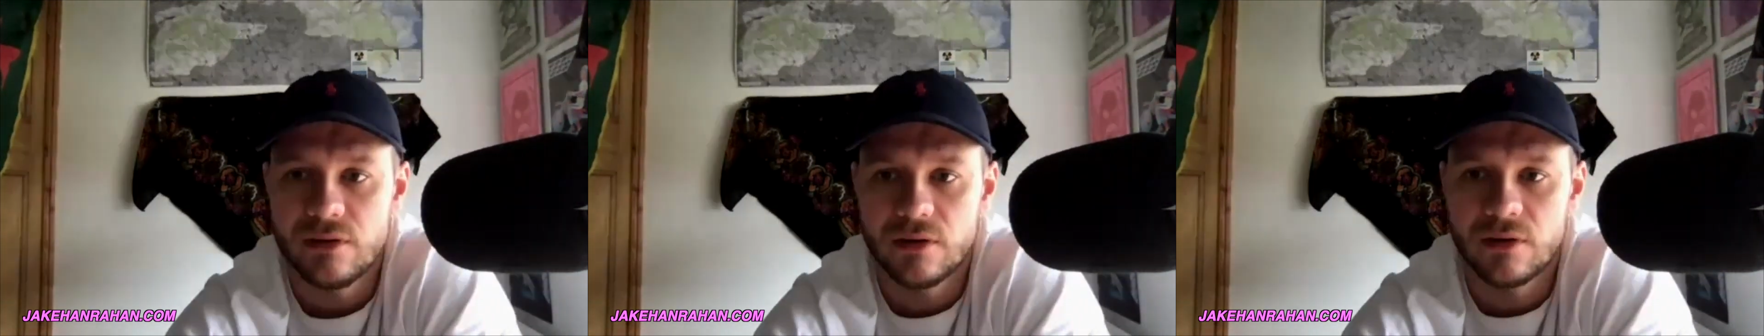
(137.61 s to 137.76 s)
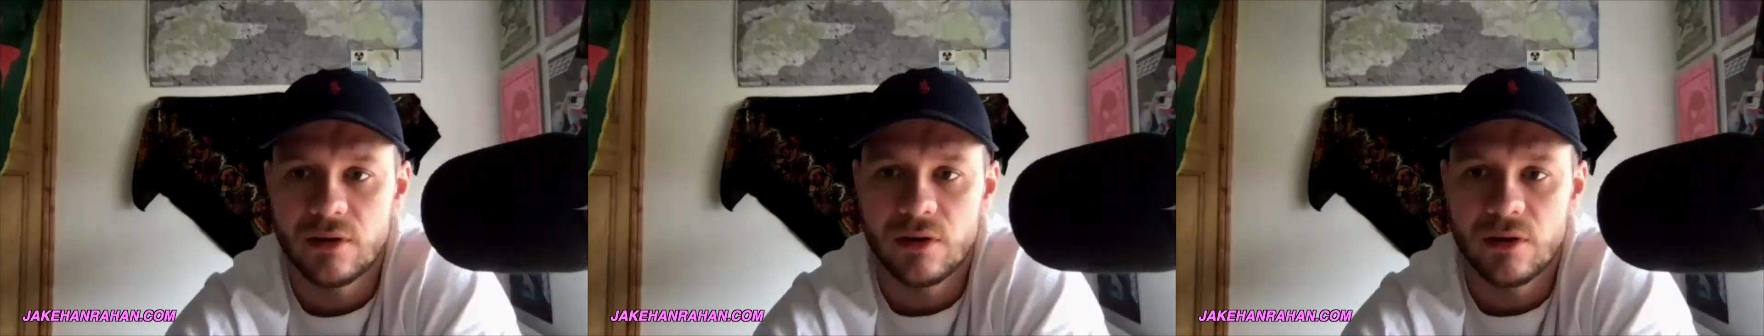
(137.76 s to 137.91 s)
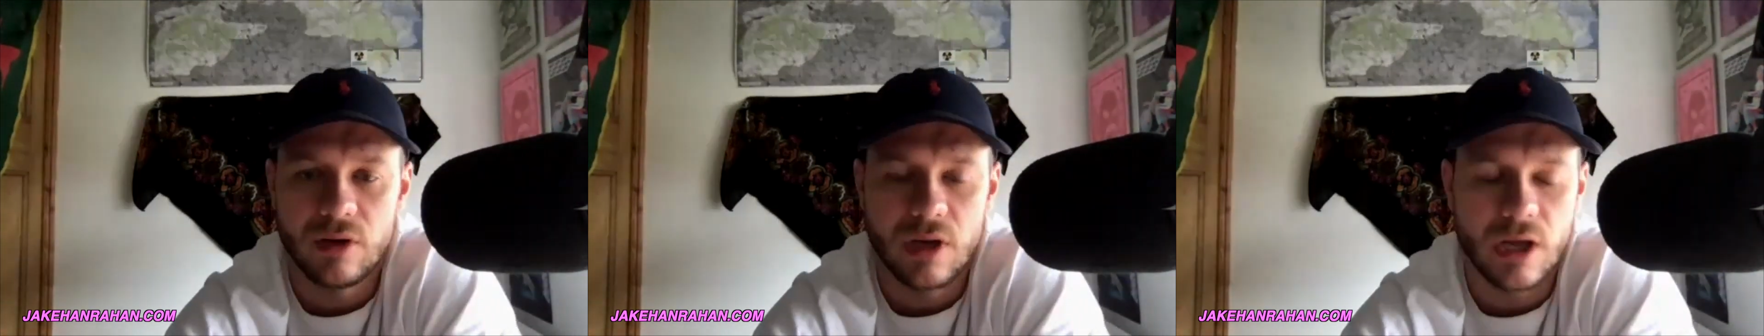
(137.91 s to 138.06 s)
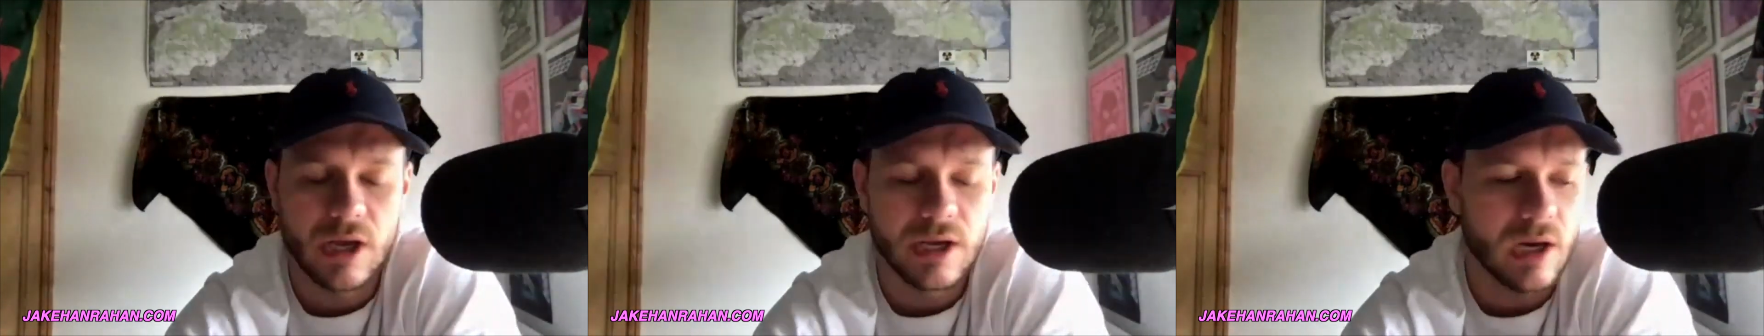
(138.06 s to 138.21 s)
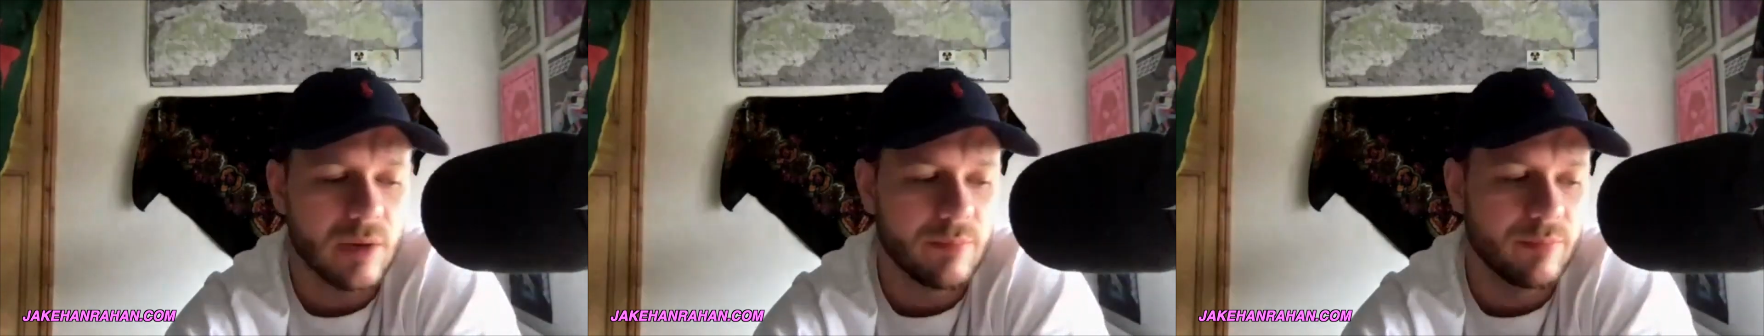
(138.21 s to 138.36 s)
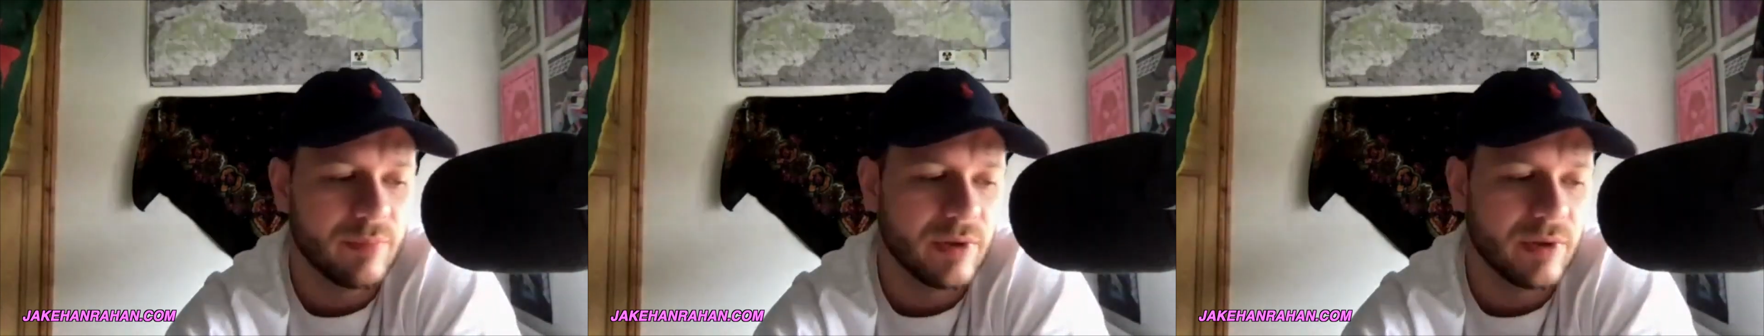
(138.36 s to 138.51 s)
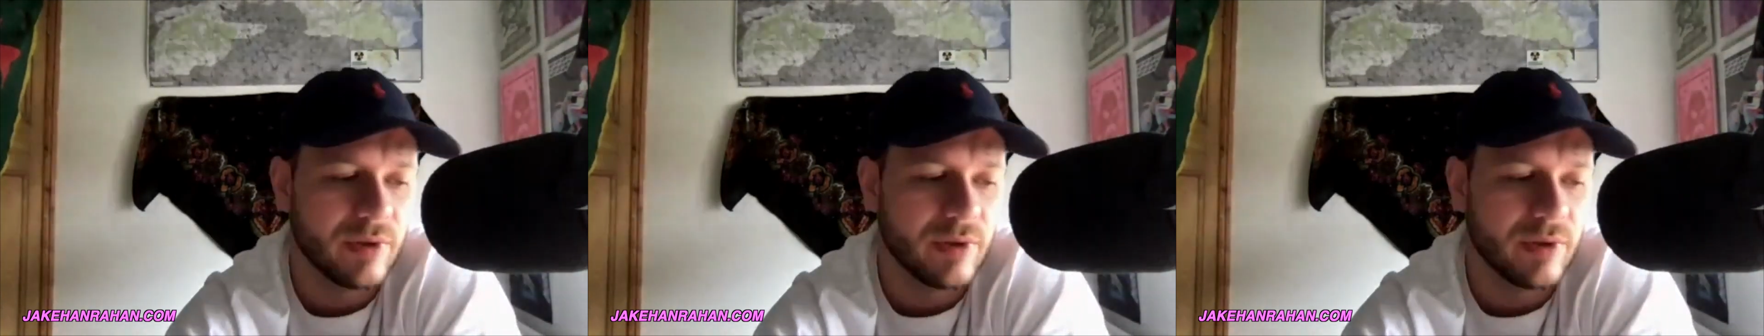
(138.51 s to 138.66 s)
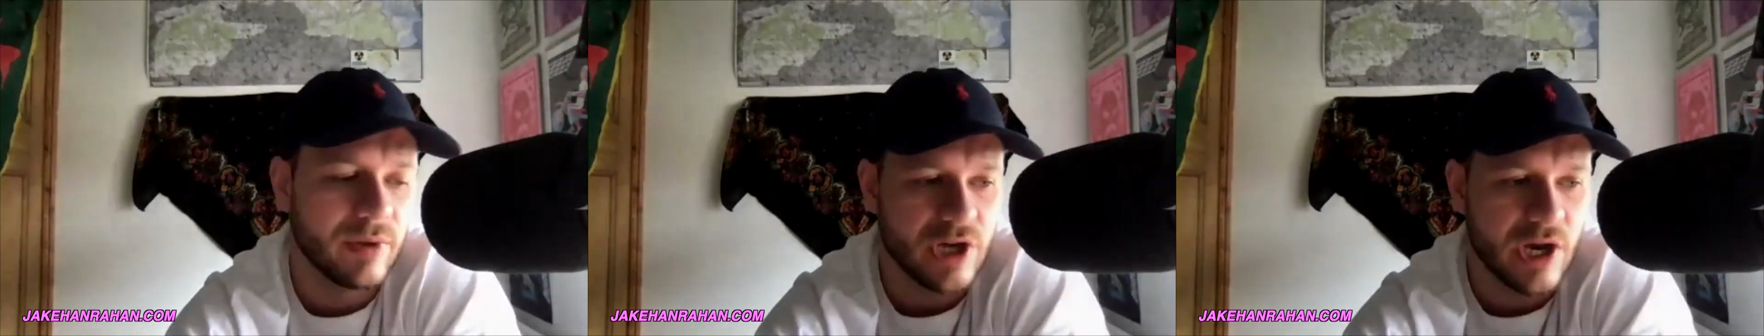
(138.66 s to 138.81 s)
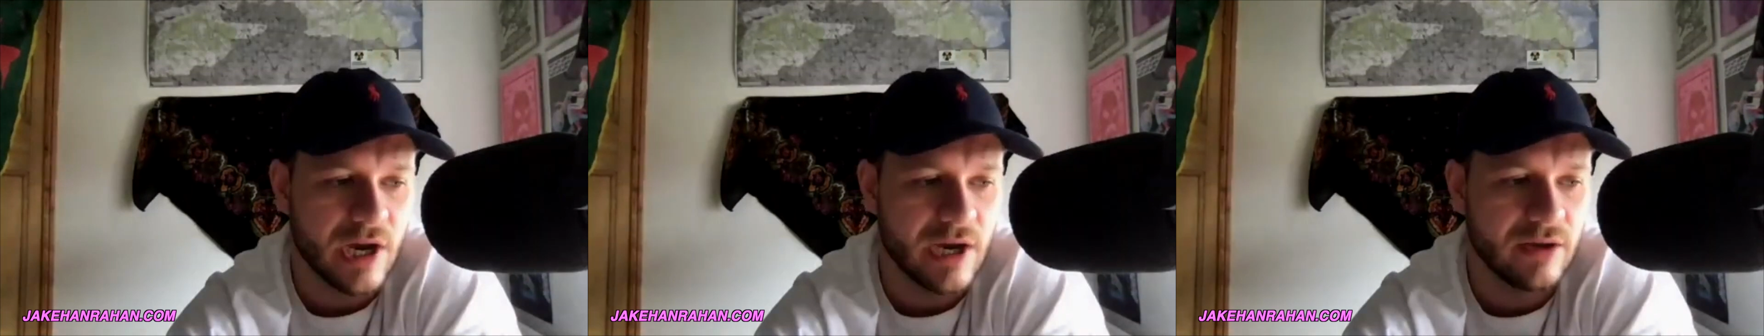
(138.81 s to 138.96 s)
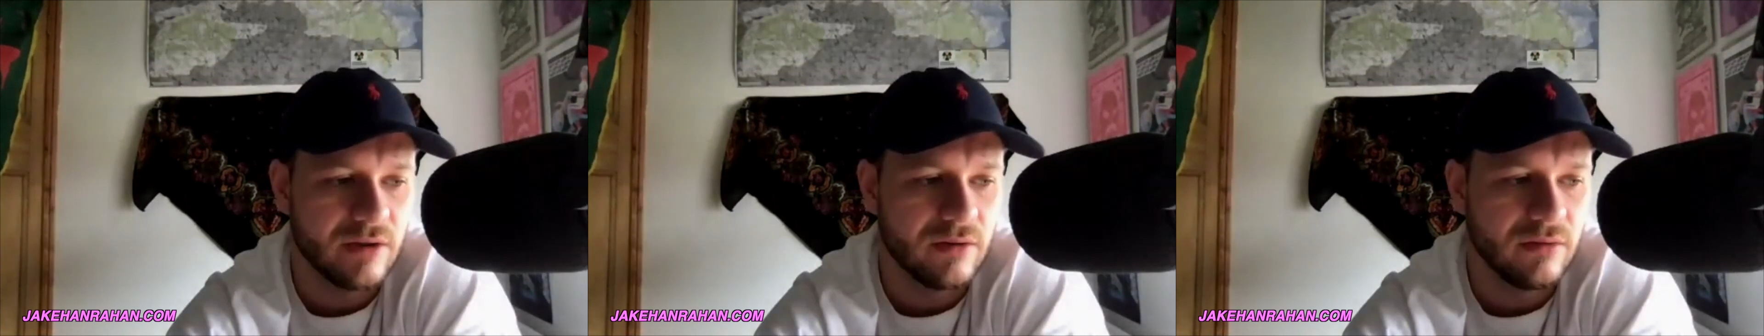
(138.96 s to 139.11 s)
You know, like I'd been in
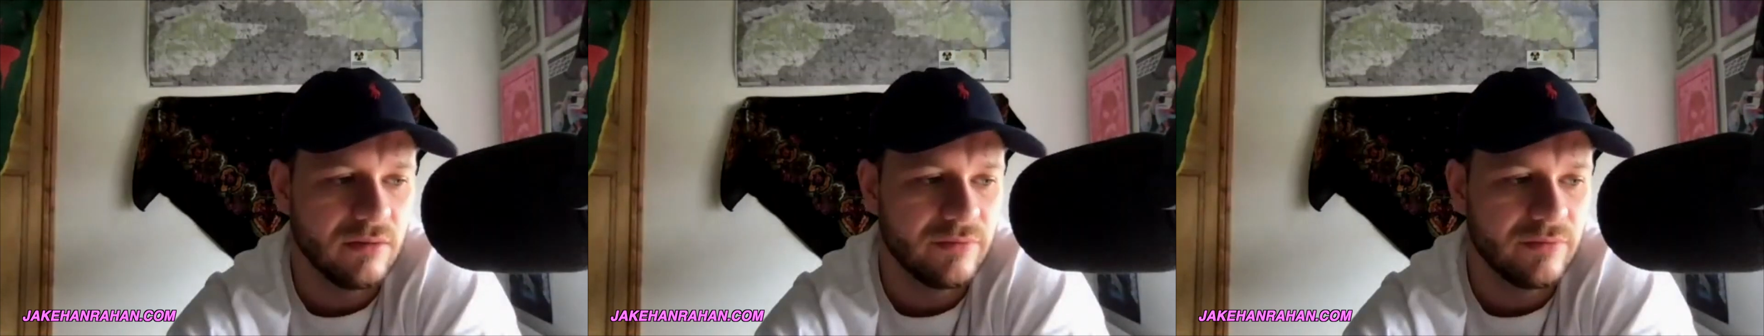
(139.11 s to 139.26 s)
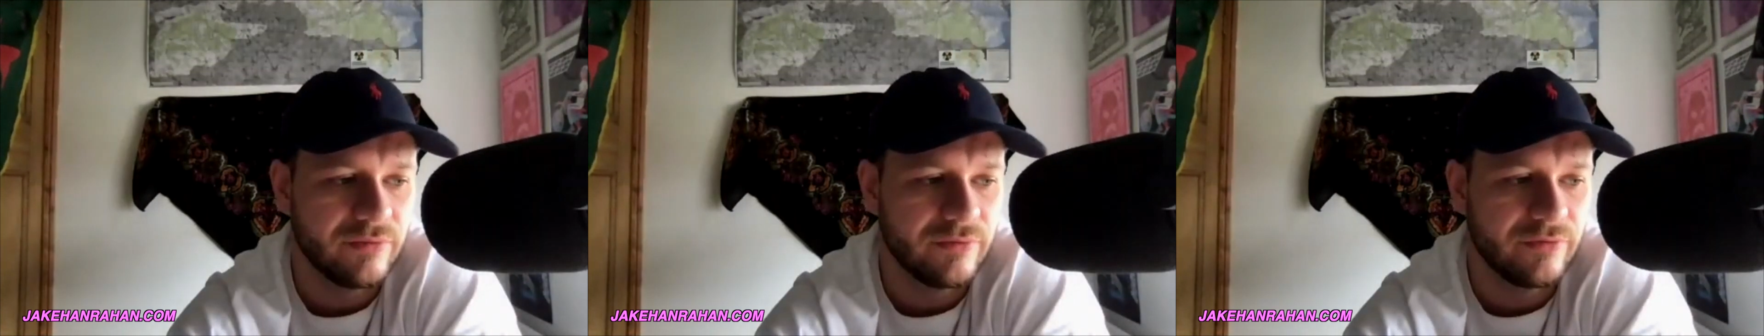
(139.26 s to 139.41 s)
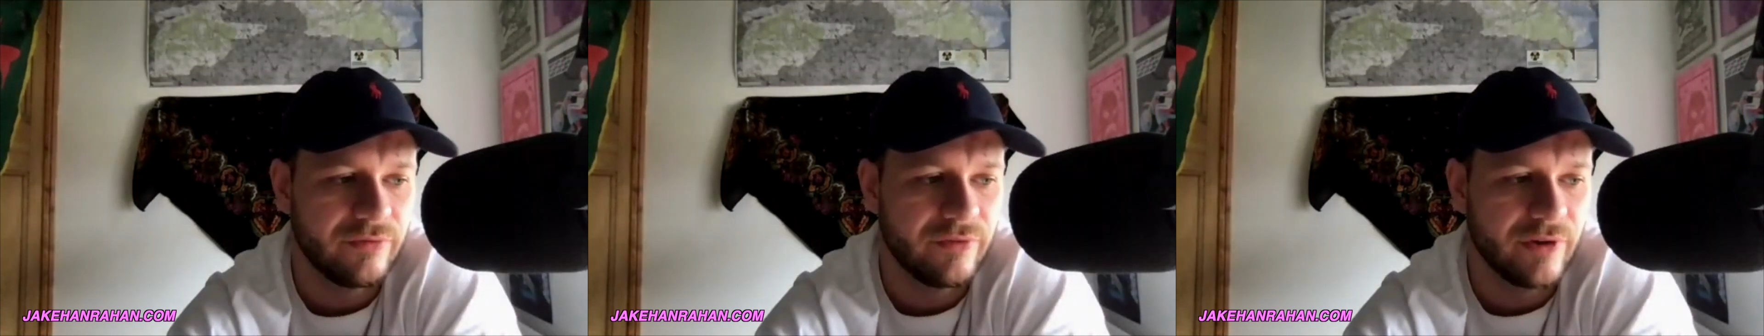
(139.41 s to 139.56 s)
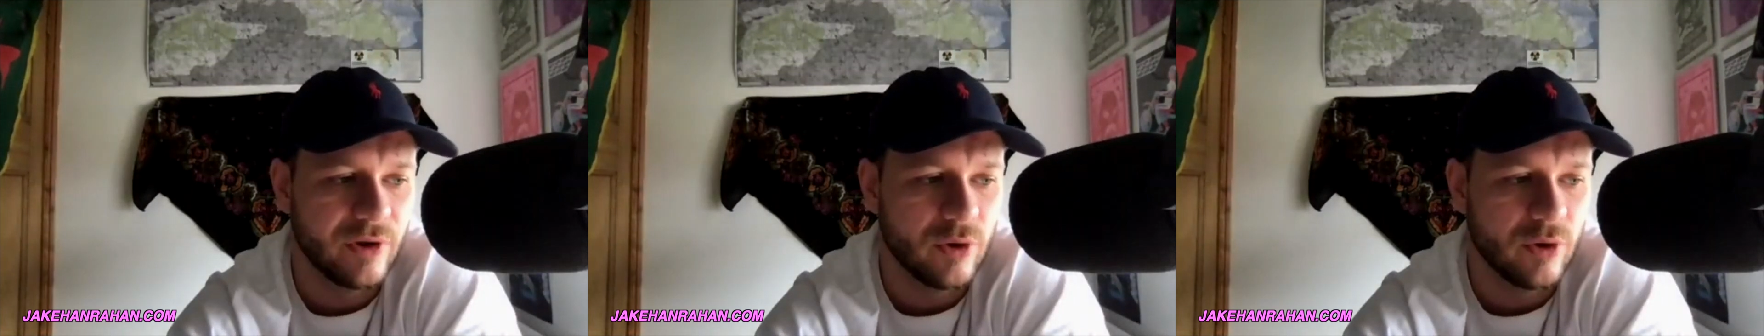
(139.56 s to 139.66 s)
fucking jail